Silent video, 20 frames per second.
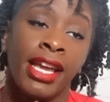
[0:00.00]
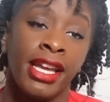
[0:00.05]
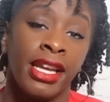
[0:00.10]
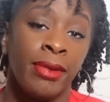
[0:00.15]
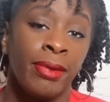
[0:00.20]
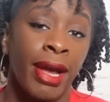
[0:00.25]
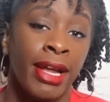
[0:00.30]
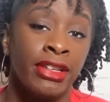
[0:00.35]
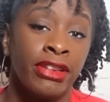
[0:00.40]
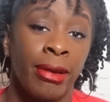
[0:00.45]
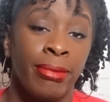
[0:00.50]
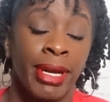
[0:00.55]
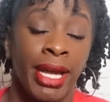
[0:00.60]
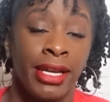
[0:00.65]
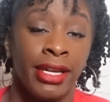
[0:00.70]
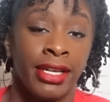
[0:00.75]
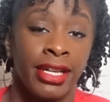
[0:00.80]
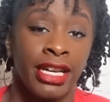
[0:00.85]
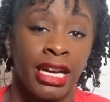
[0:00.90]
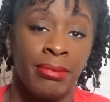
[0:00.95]
Anyway, drop
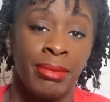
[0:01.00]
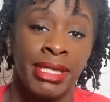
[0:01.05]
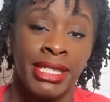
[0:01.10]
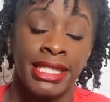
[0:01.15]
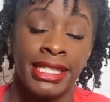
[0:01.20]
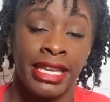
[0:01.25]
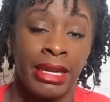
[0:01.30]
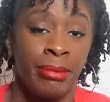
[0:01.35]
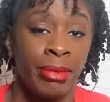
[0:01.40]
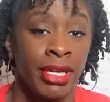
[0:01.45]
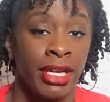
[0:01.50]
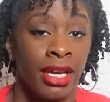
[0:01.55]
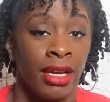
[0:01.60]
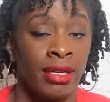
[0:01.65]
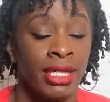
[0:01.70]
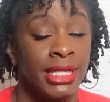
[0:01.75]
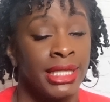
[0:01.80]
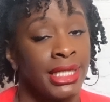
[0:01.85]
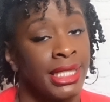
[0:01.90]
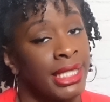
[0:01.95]
down in the comments and let me know.
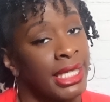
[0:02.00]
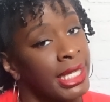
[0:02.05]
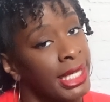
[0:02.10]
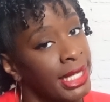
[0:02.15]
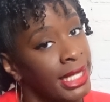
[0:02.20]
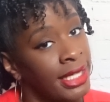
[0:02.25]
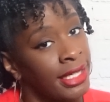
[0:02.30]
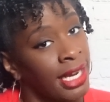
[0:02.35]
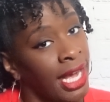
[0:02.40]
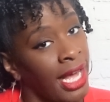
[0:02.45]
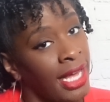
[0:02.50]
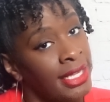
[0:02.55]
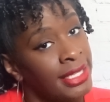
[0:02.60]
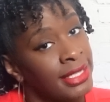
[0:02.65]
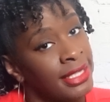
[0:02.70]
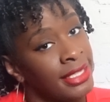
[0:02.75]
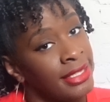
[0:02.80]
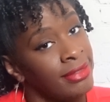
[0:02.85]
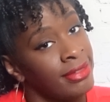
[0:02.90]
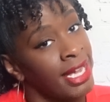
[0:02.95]
Until then, I'll
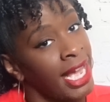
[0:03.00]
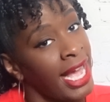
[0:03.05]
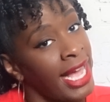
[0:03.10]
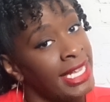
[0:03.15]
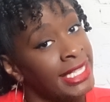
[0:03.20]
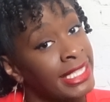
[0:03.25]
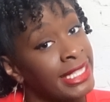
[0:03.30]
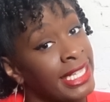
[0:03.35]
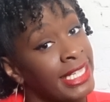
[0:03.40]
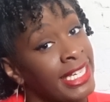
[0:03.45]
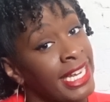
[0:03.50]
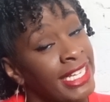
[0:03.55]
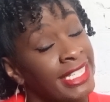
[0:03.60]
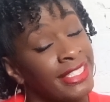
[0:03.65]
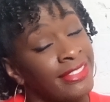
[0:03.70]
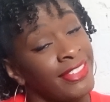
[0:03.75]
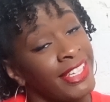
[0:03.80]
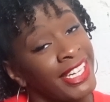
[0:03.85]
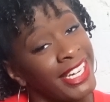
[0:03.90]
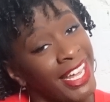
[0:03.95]
see you guys in the
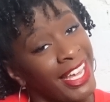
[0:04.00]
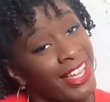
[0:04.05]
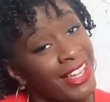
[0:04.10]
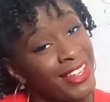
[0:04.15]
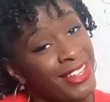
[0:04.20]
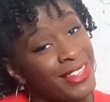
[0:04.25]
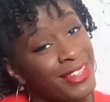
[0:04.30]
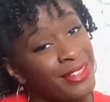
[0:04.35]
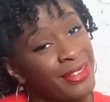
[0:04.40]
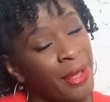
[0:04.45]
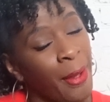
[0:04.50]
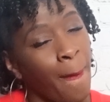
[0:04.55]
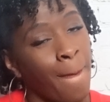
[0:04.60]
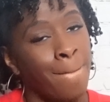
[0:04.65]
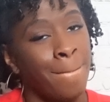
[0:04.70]
next video.